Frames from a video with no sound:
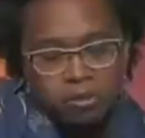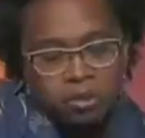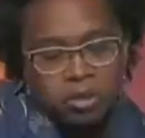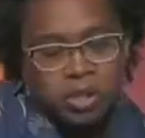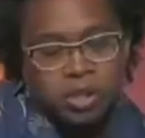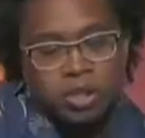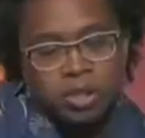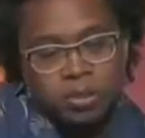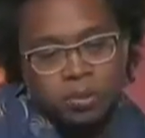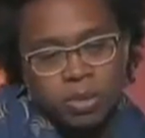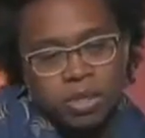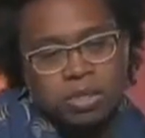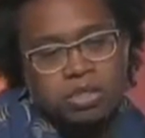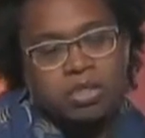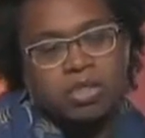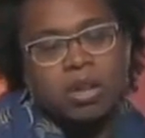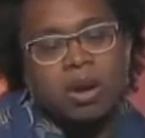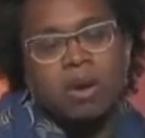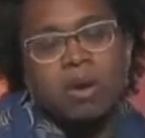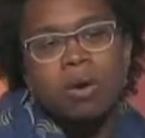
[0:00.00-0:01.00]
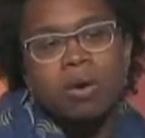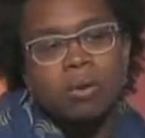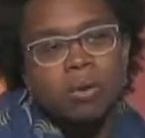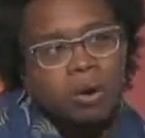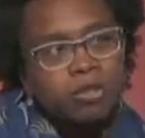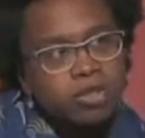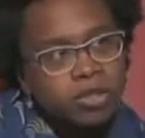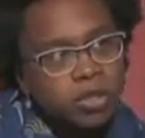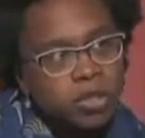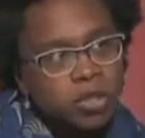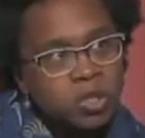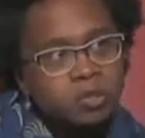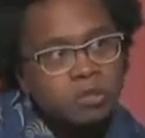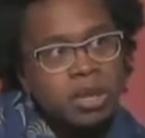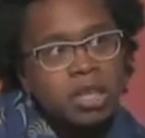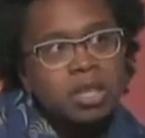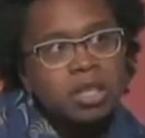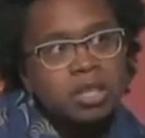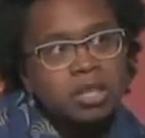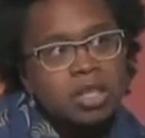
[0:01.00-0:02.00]
she wants to go or wherever she's
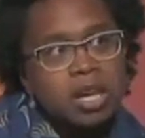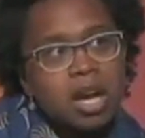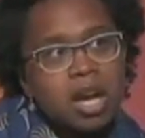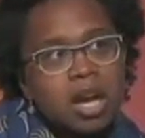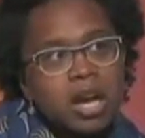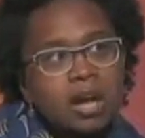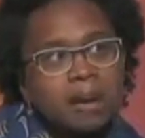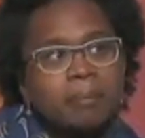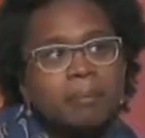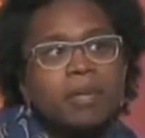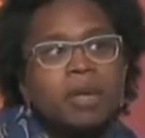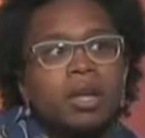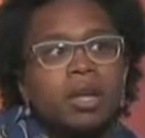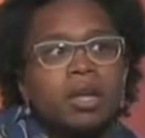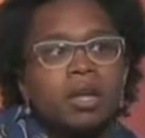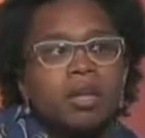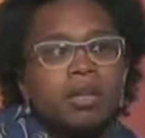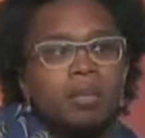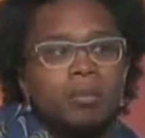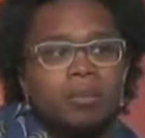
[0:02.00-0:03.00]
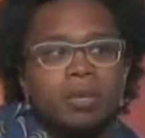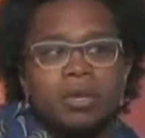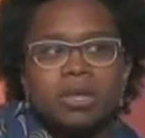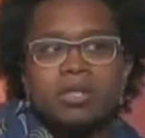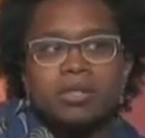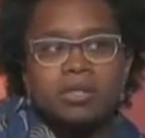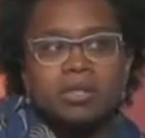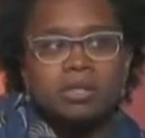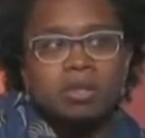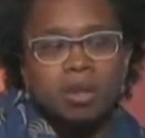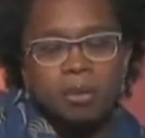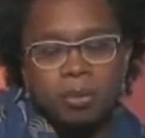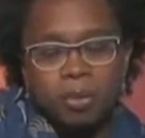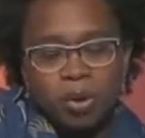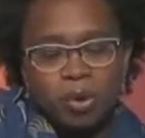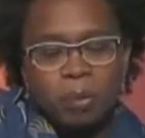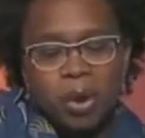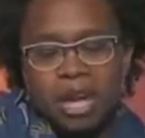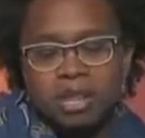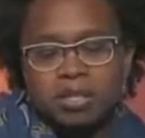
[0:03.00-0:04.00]
spending time, the
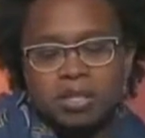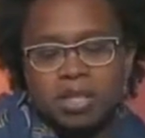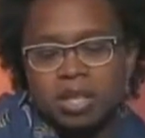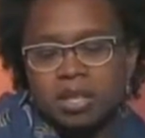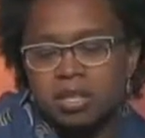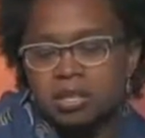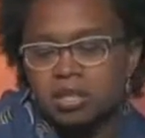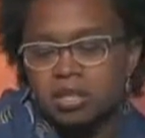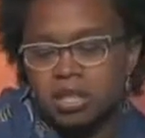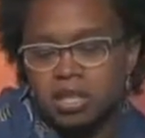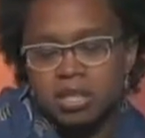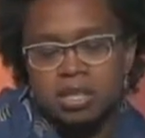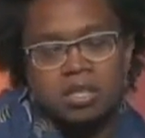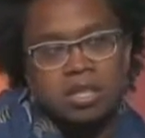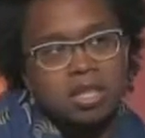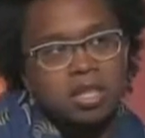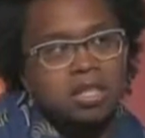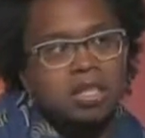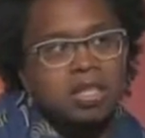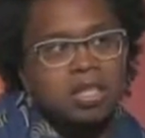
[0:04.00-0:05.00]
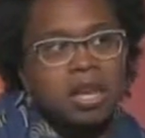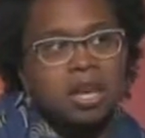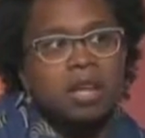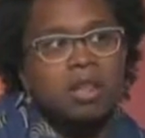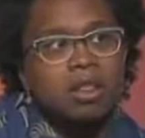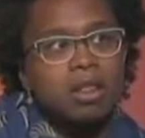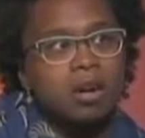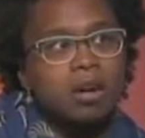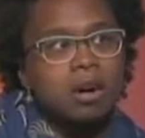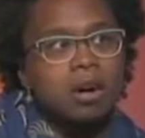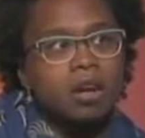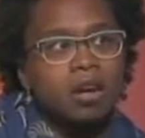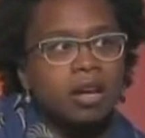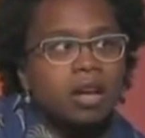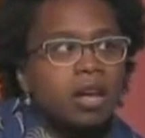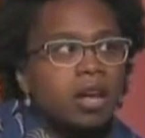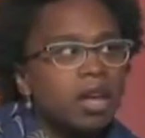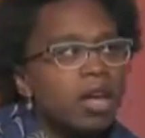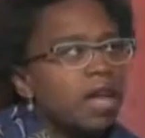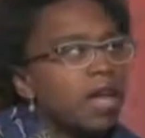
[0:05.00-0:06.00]
book basket is easy to take along,
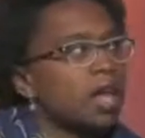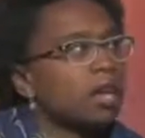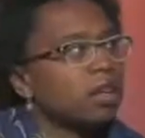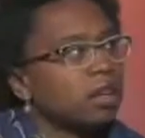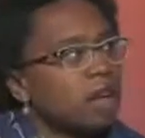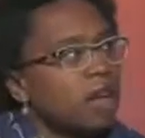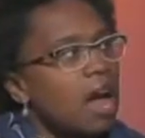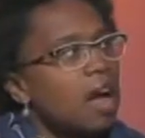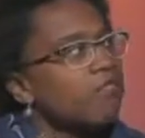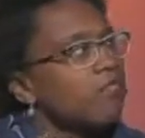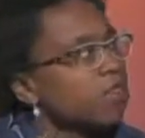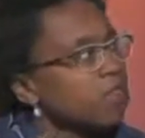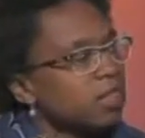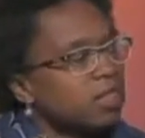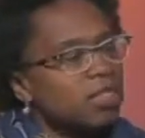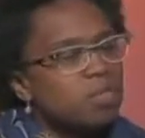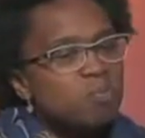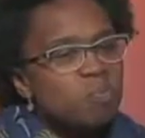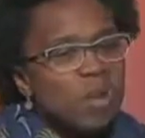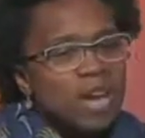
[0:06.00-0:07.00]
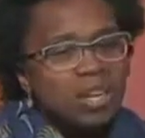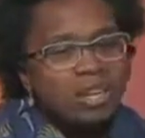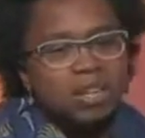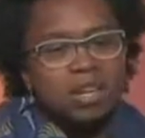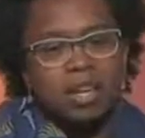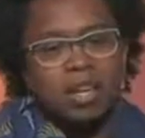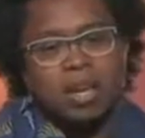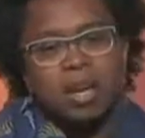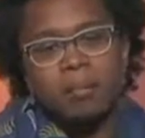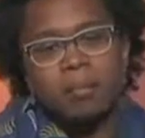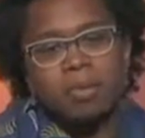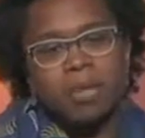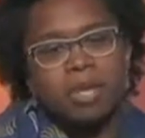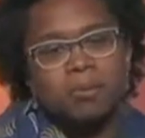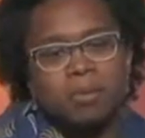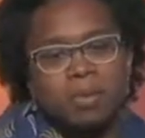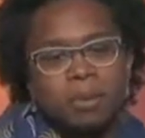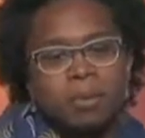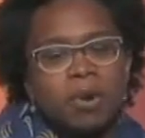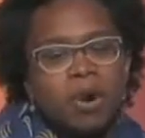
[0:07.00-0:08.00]
and having the bed lamp
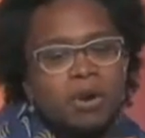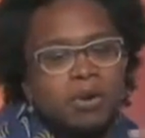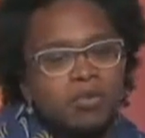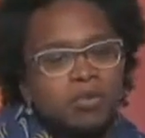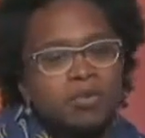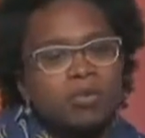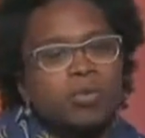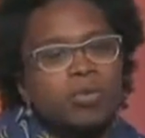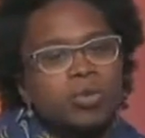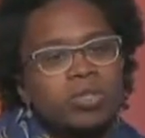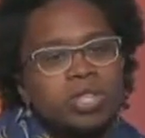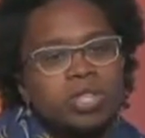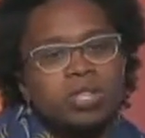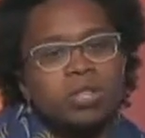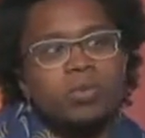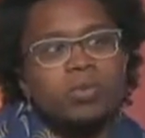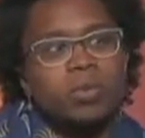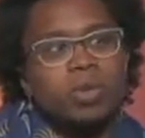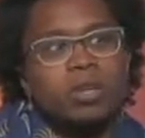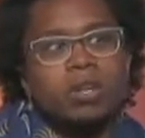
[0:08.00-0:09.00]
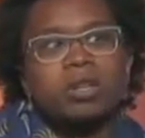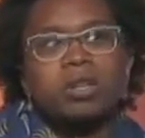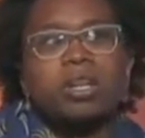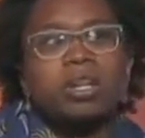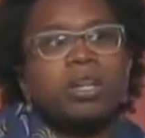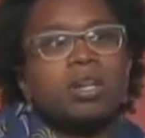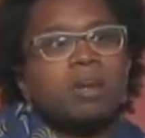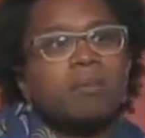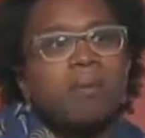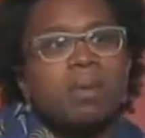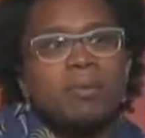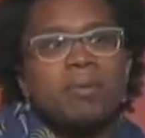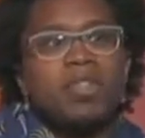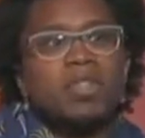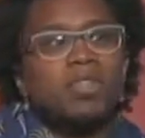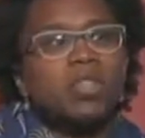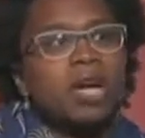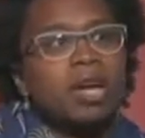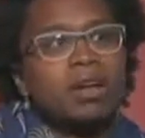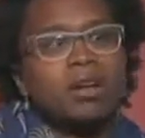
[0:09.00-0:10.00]
can be part of the routine where maybe the
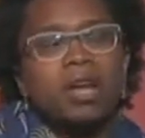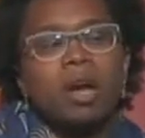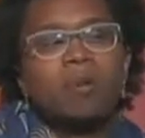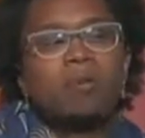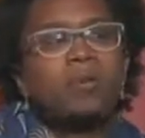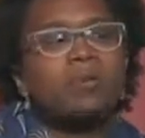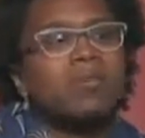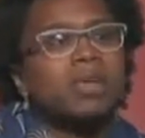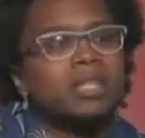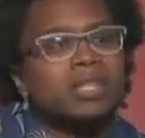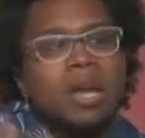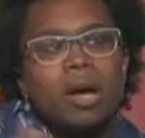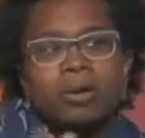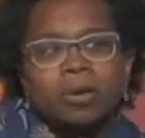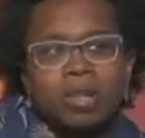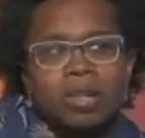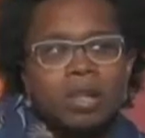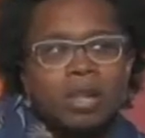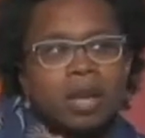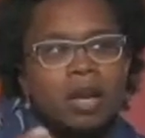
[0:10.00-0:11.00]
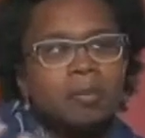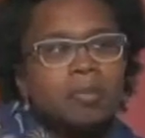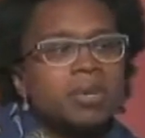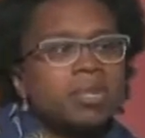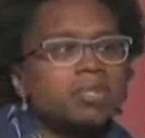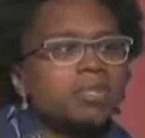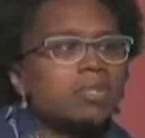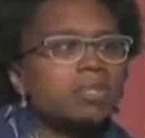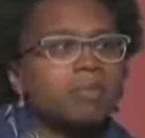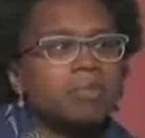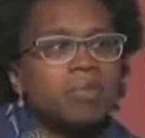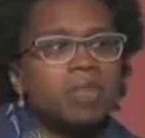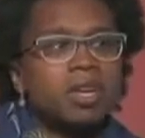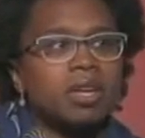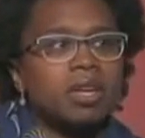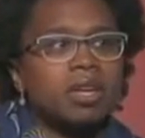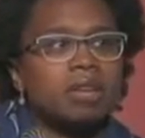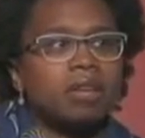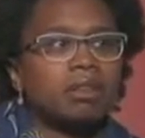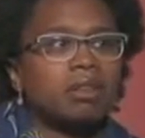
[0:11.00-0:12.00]
child helps pick out the lamp and it's
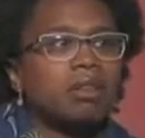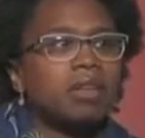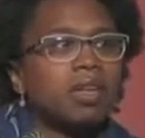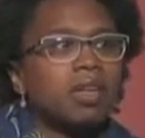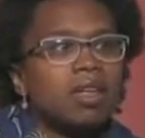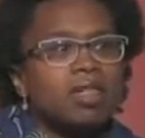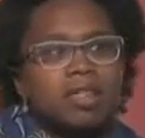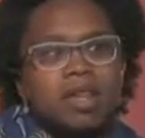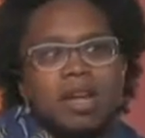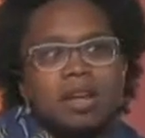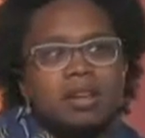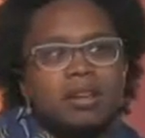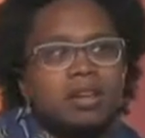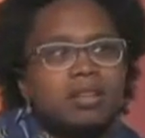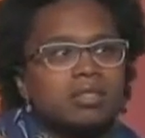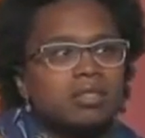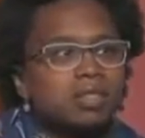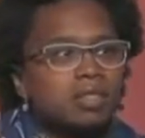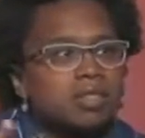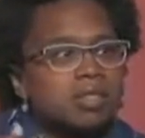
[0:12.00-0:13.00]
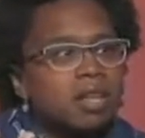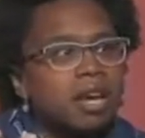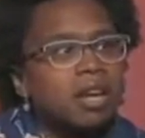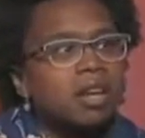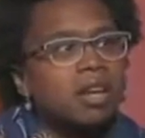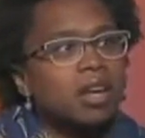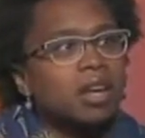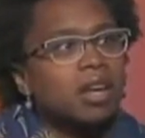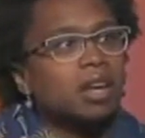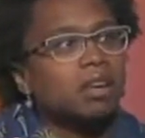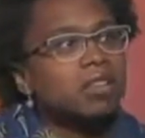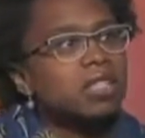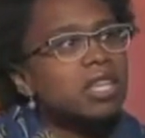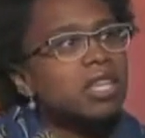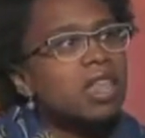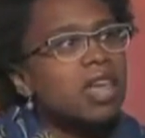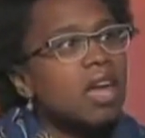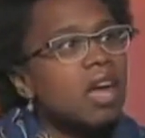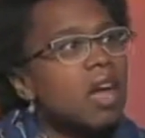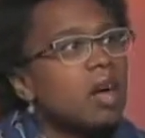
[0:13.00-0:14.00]
something that is exciting to
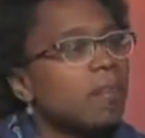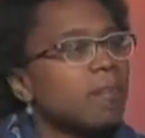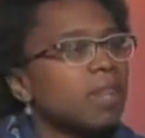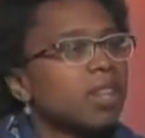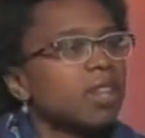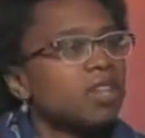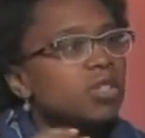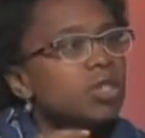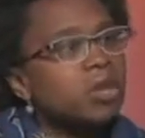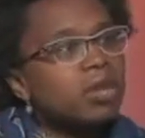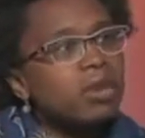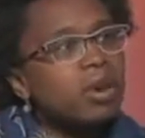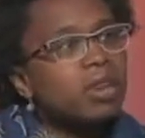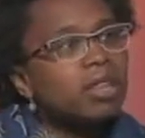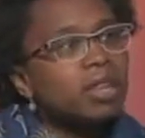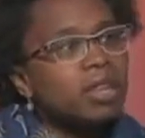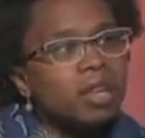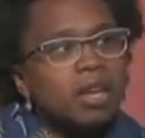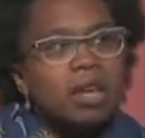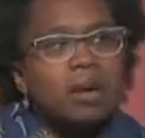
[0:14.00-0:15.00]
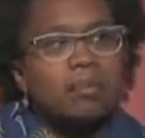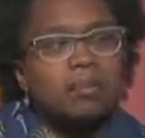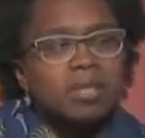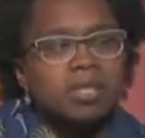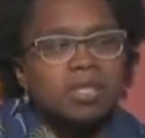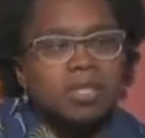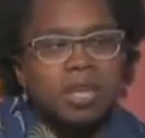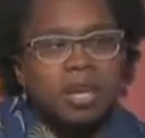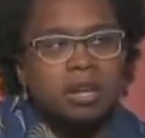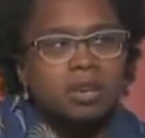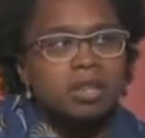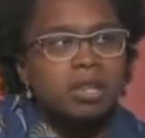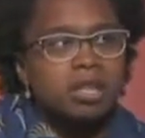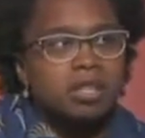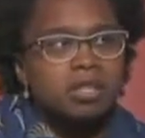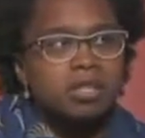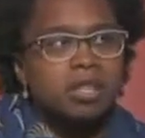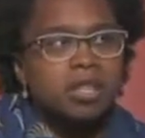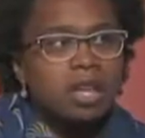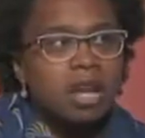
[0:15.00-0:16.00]
them, and they turn on the lamp and settle
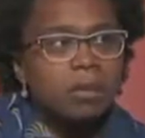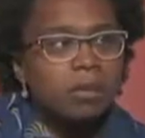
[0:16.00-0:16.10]
into that